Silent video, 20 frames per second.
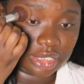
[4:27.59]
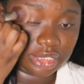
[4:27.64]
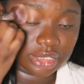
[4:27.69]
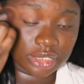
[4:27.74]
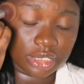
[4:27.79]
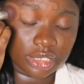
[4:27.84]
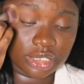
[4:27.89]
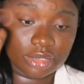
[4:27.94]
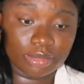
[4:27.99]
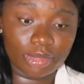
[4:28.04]

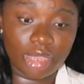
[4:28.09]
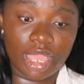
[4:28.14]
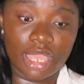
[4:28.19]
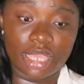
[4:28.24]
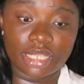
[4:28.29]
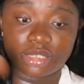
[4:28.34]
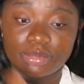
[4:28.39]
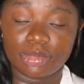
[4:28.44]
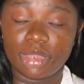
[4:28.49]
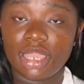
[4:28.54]
Excuse my
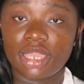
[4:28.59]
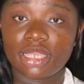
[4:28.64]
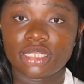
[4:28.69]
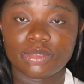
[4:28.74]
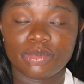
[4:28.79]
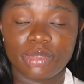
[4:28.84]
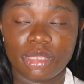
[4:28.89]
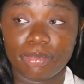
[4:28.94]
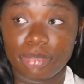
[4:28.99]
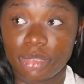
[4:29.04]
eyes, my
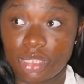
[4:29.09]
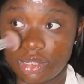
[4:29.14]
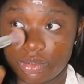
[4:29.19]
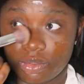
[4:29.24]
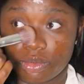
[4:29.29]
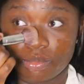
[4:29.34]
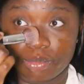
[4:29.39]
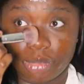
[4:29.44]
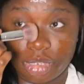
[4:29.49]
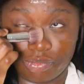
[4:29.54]
eyes be a bit a
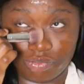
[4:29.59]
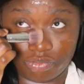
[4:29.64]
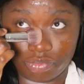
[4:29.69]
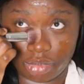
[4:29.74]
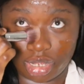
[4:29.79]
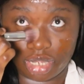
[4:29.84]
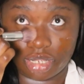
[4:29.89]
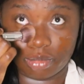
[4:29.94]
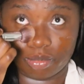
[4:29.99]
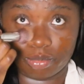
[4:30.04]
little bit
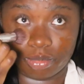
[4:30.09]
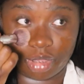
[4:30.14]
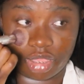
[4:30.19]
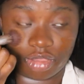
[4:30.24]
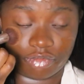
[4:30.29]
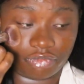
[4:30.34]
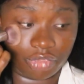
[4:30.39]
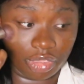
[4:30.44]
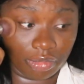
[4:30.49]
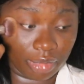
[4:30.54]
red and
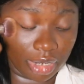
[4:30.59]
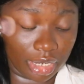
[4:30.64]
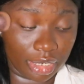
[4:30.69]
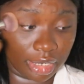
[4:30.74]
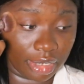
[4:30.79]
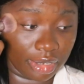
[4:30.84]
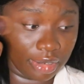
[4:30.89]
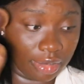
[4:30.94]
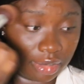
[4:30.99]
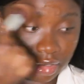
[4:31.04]
puffy
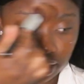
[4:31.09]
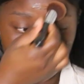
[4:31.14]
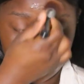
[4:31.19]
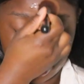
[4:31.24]
right now.